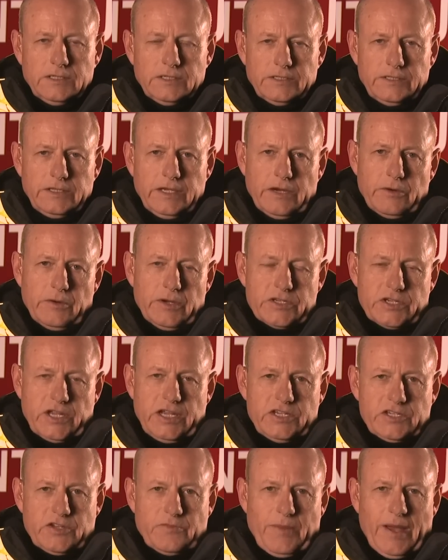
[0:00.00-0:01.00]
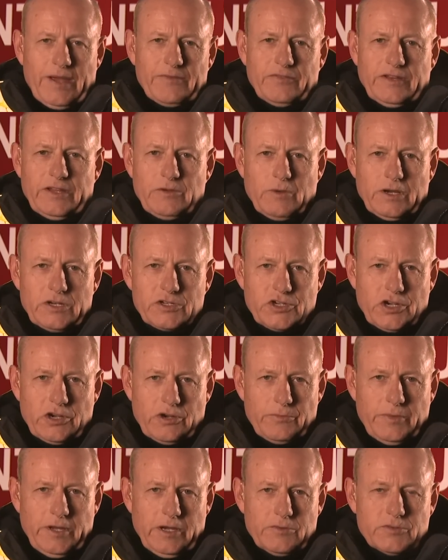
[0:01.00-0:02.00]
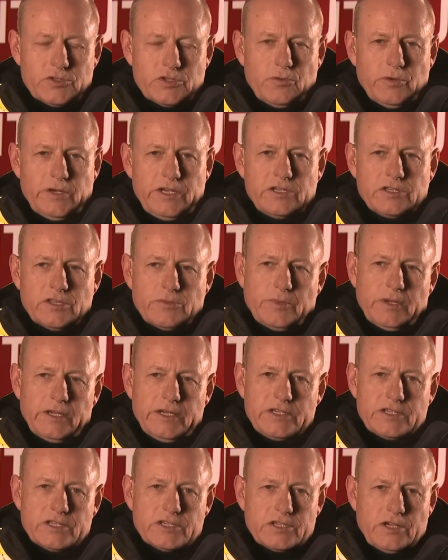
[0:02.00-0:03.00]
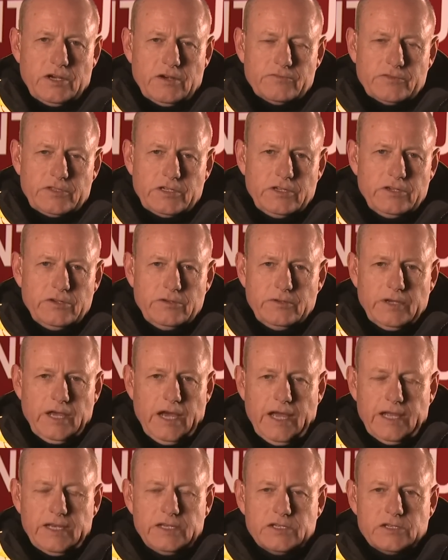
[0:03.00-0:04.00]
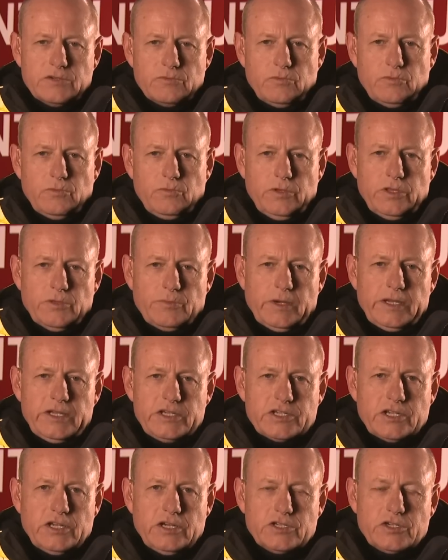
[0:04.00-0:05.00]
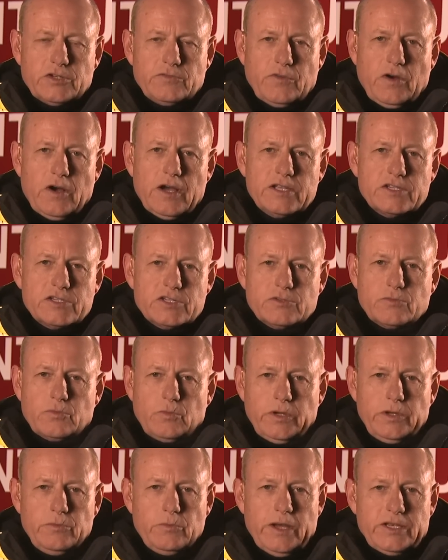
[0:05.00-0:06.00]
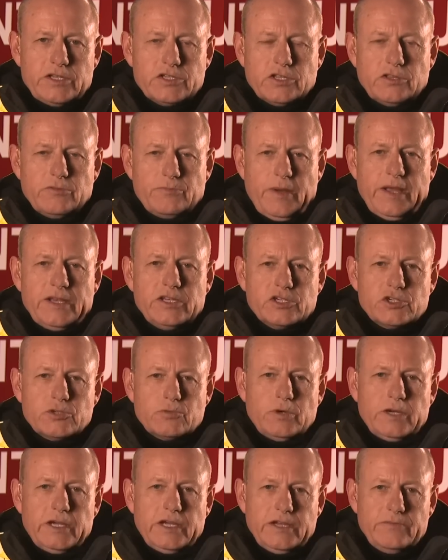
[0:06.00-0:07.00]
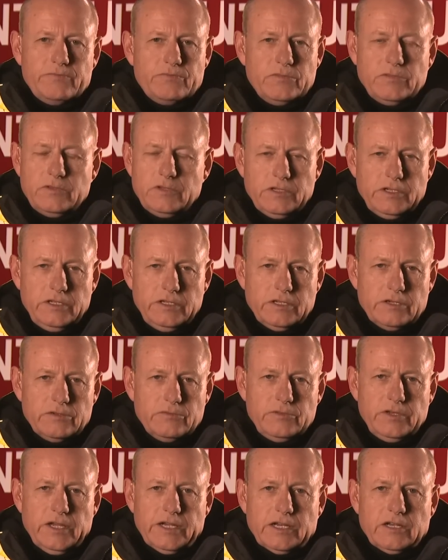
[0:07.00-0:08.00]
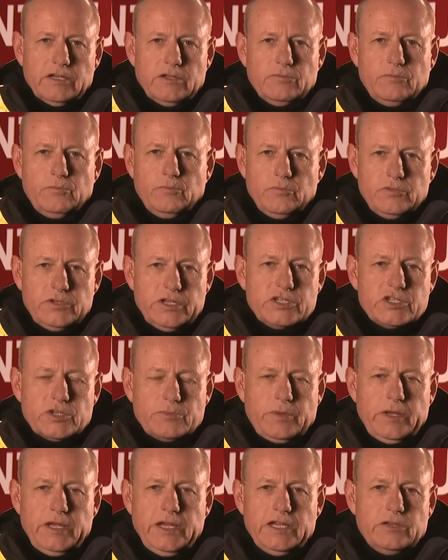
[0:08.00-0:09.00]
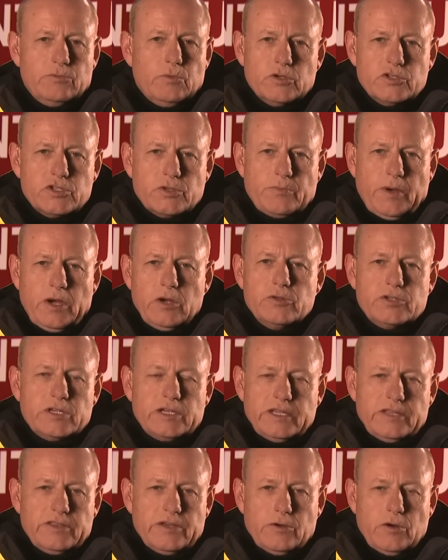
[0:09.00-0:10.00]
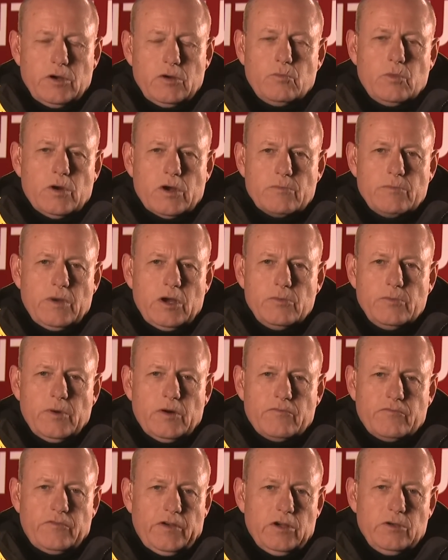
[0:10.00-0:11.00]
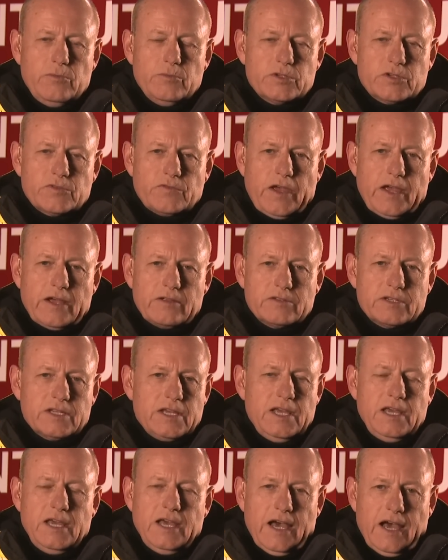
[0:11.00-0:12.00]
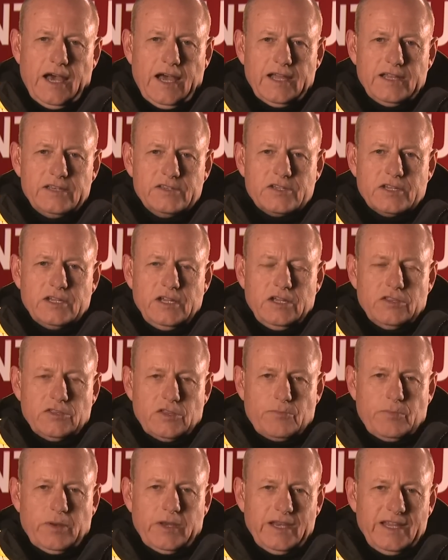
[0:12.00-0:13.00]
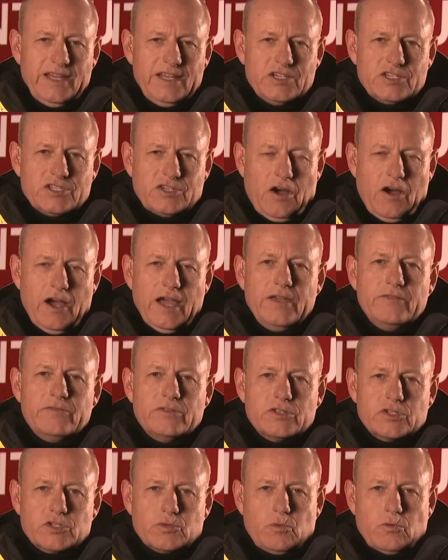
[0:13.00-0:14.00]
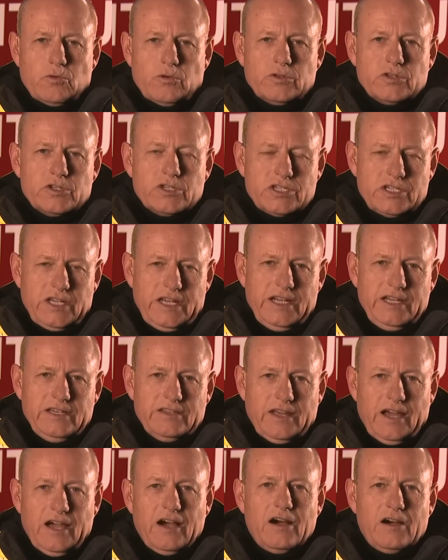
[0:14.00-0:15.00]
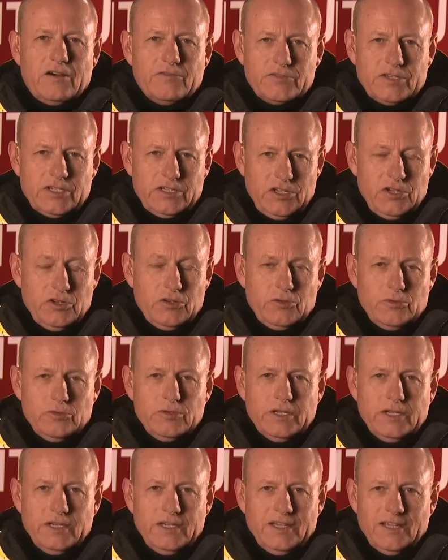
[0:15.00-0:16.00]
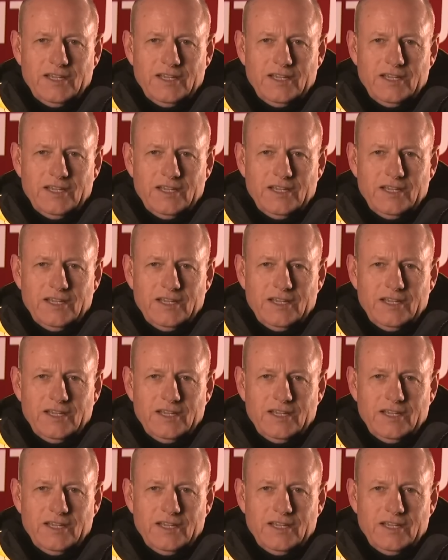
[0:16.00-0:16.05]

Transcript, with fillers: Yeah, well, it's, it's a baffling one, Jeremy. I was talking to the police this afternoon, and with the police search advisors, we went to the bench where, you know, Nicola disappeared, where supposedly there were, where a mobile phone was found, and the police divers were on scene that afternoon.